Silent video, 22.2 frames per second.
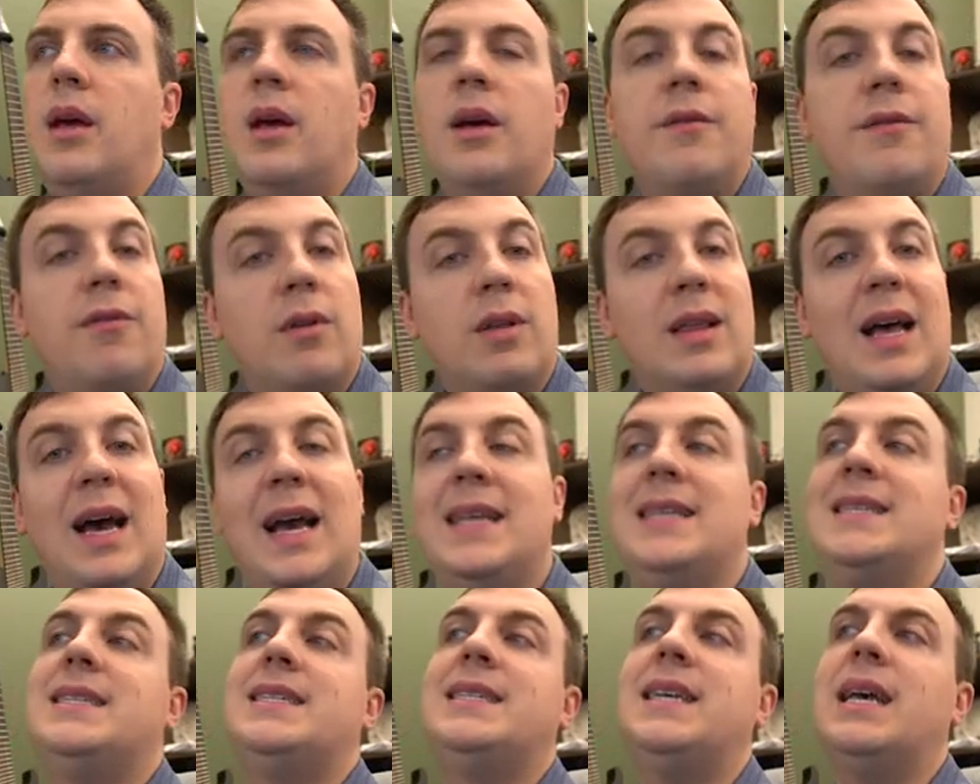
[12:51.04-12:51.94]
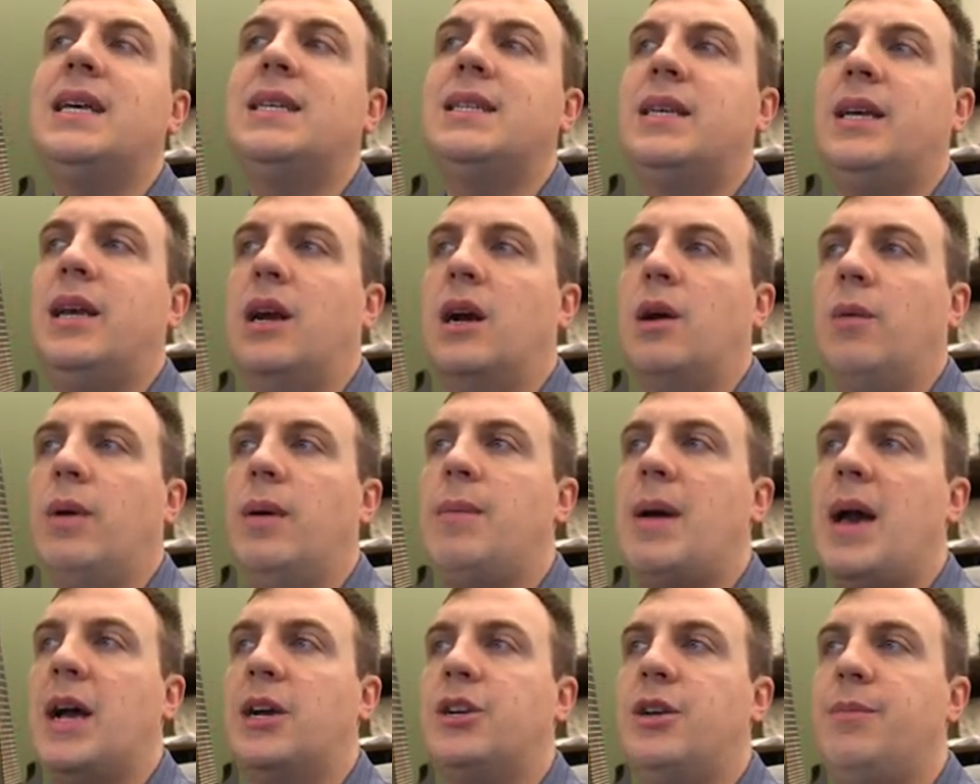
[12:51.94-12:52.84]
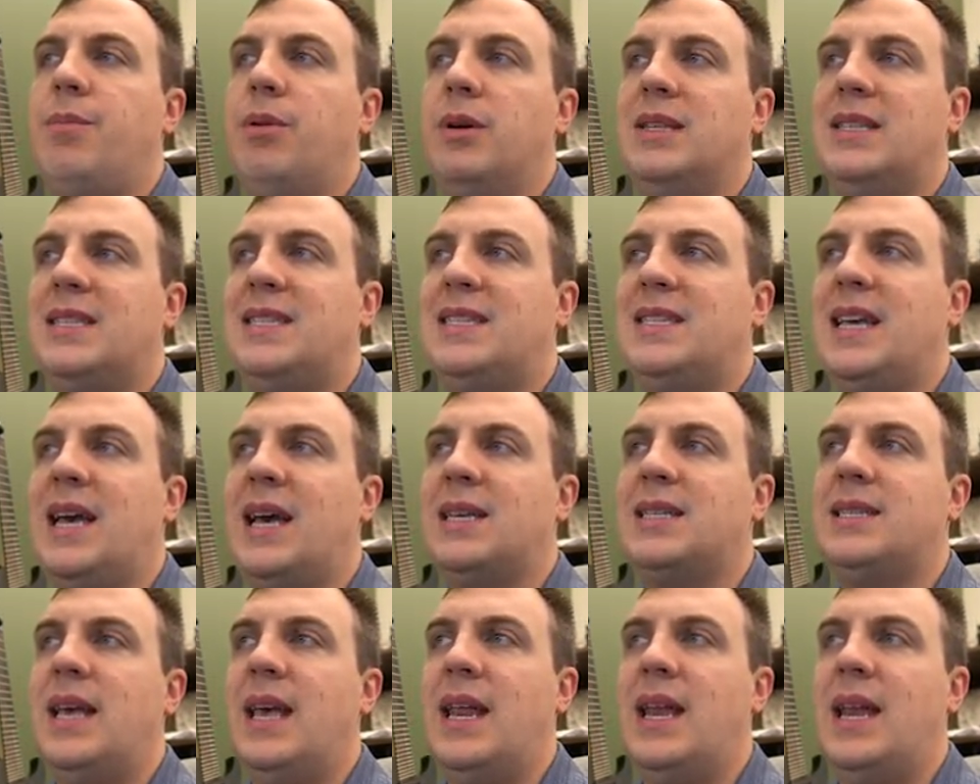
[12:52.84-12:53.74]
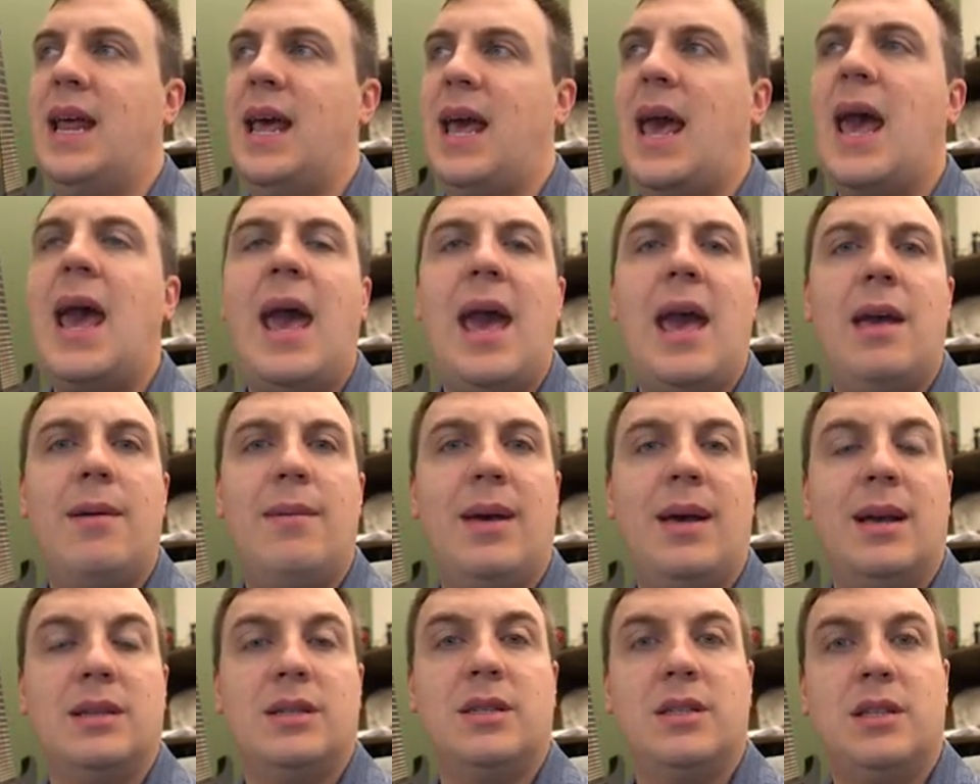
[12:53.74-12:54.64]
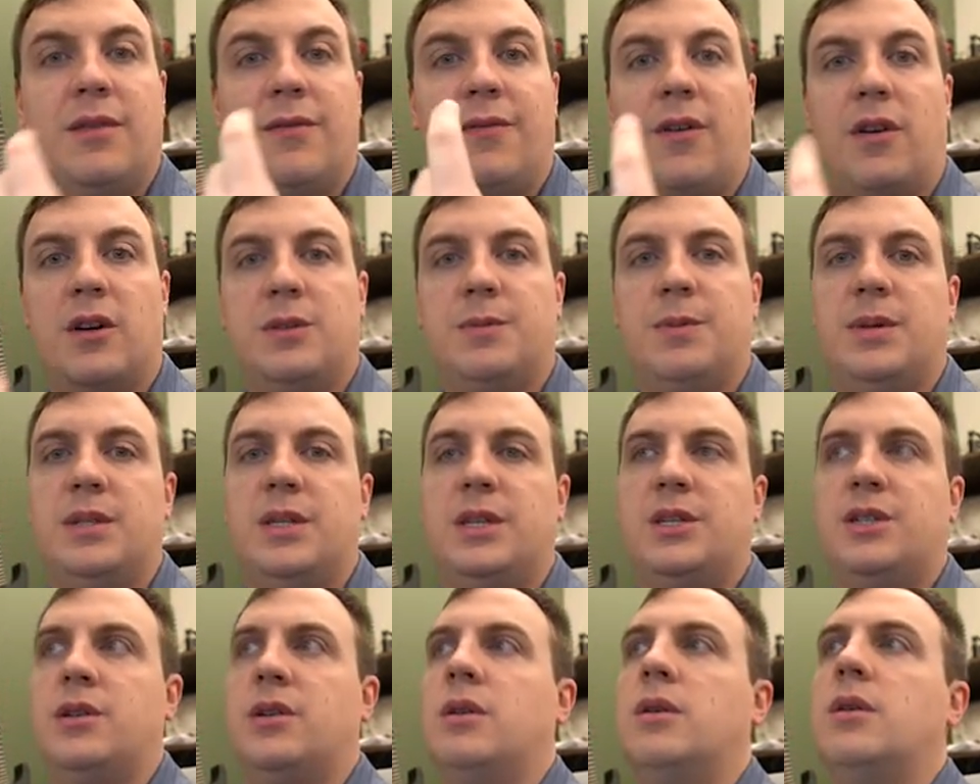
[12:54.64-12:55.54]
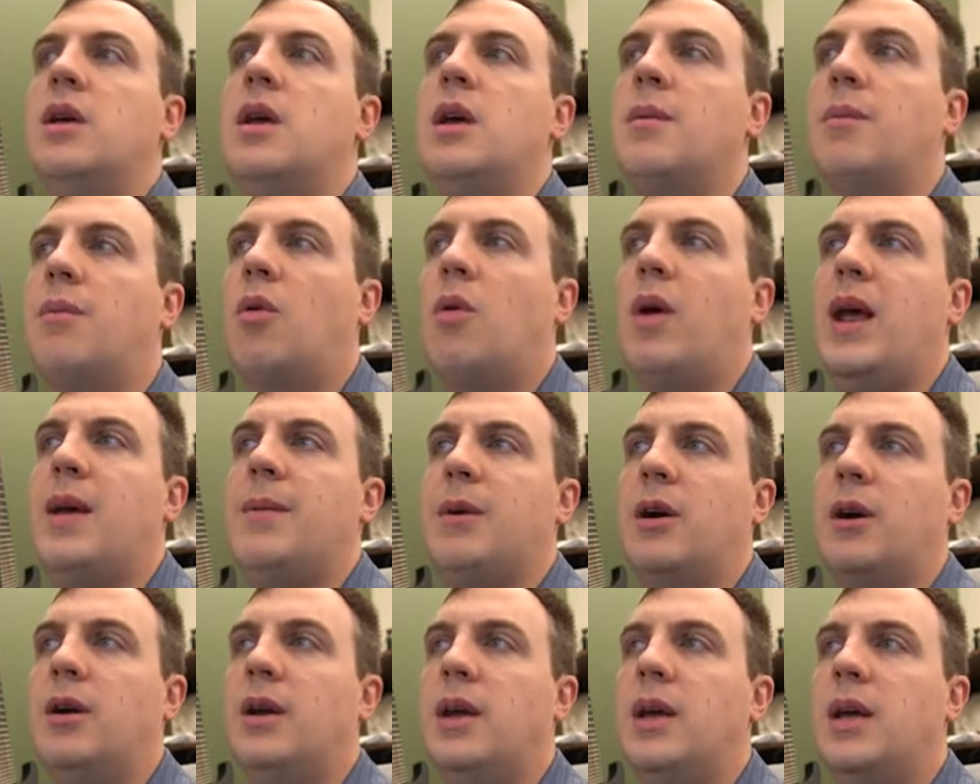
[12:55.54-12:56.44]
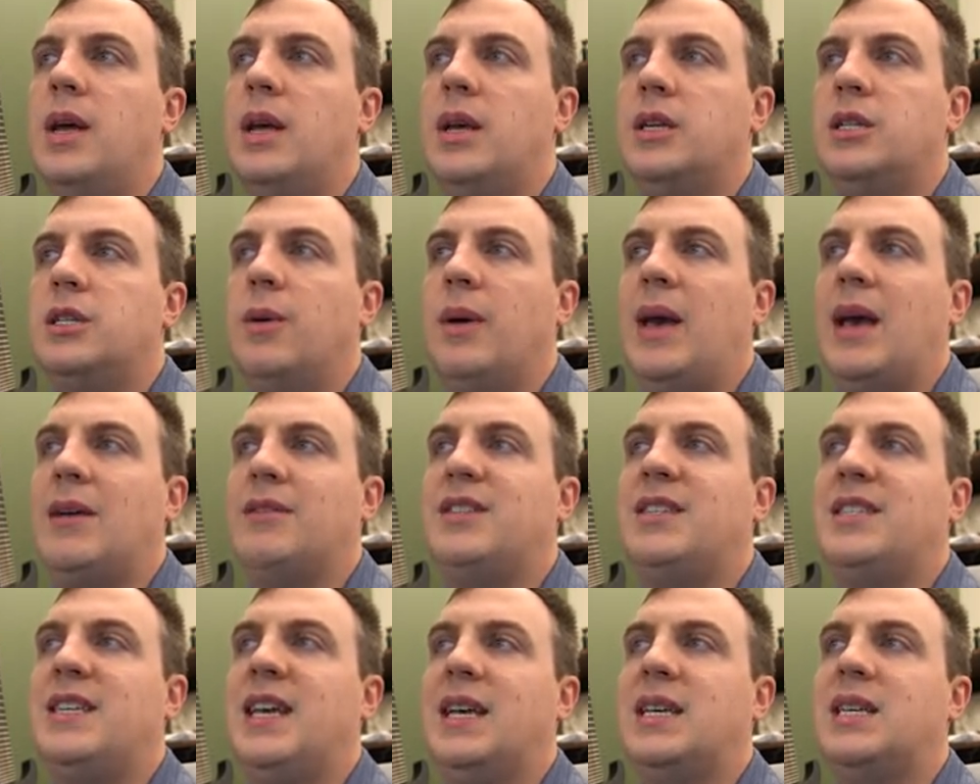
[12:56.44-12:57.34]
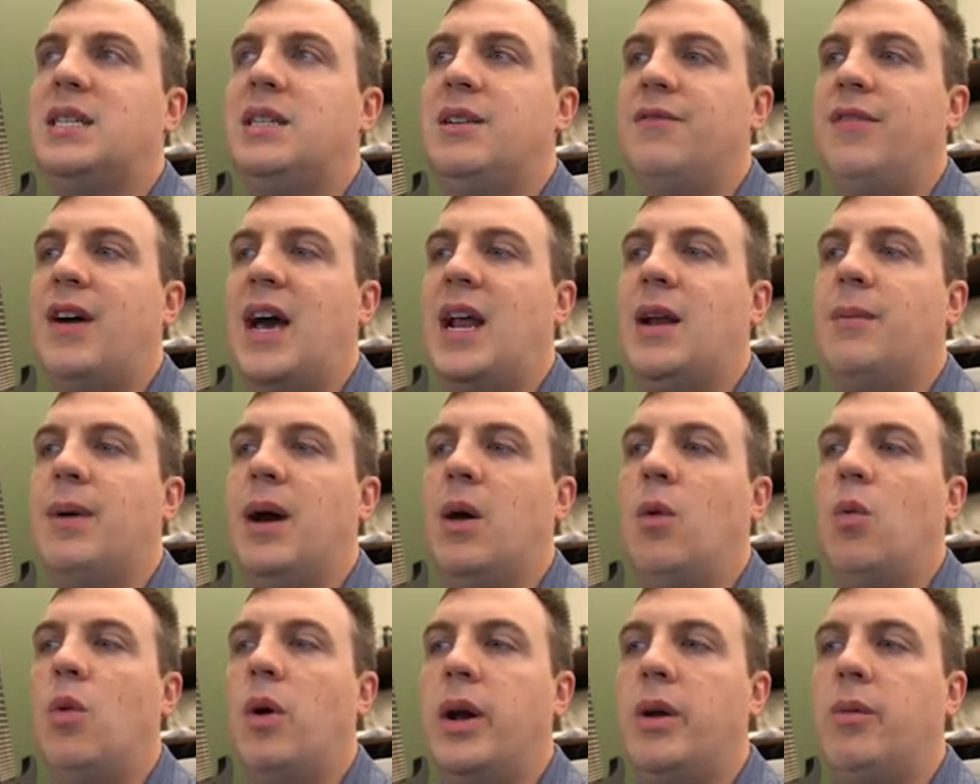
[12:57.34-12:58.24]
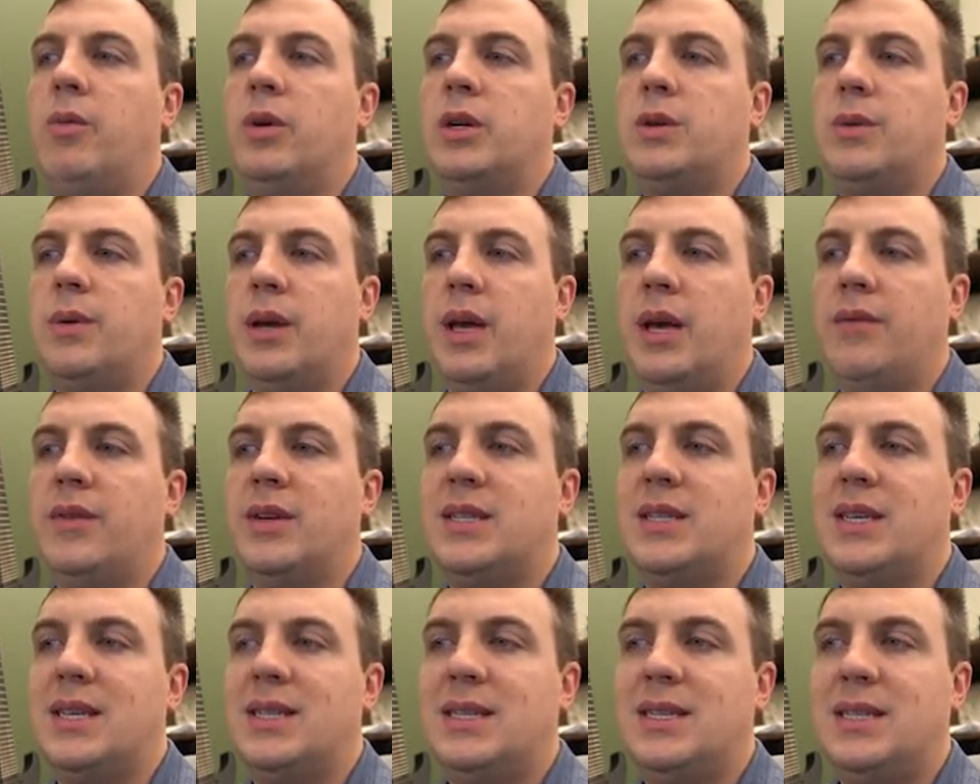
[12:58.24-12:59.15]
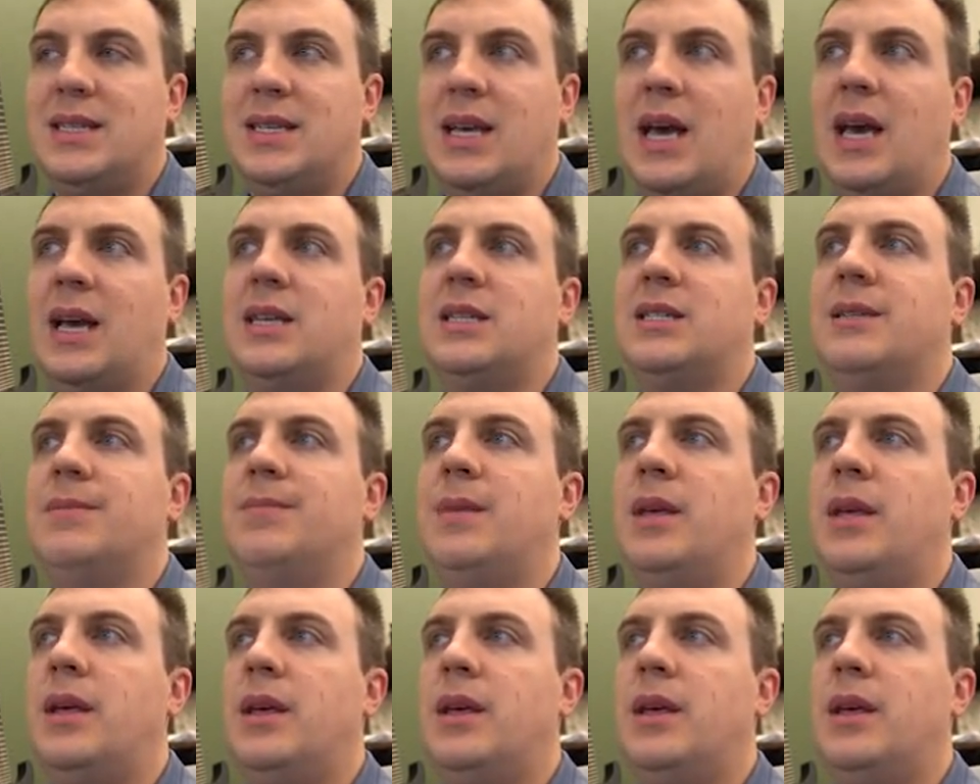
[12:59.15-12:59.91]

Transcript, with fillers: For line 6 here, we actually put 6 into A because it's the first positional parameter. So we have 6 divided by 1, which will give us 6.